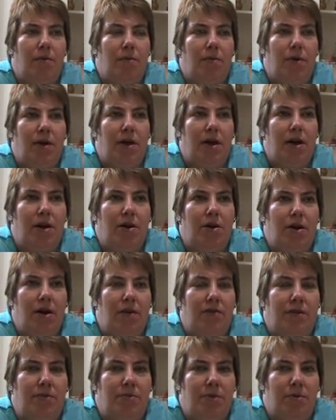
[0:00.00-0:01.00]
We can look
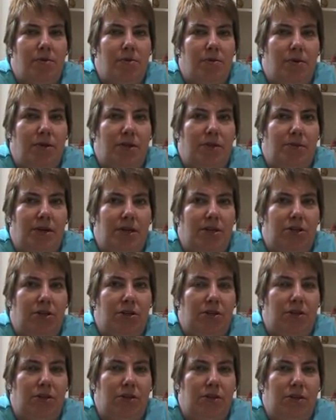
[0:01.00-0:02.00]
after people with
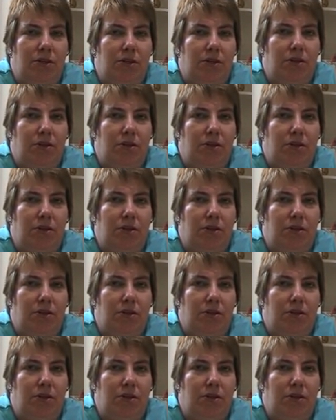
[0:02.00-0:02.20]
special,